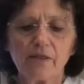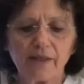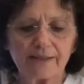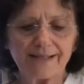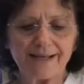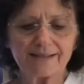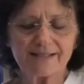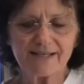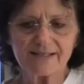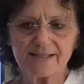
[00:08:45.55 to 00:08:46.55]
that
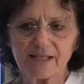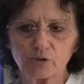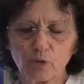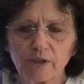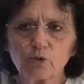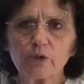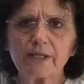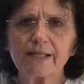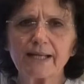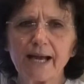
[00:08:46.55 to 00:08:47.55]
tells us that when
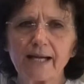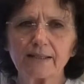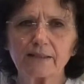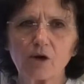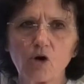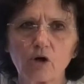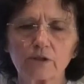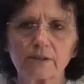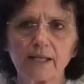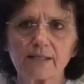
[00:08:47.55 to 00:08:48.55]
we create the
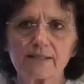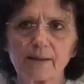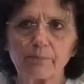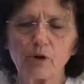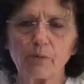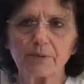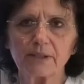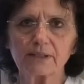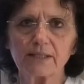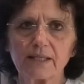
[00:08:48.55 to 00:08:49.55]
context
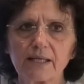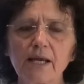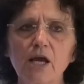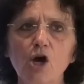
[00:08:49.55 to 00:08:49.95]
appropriately,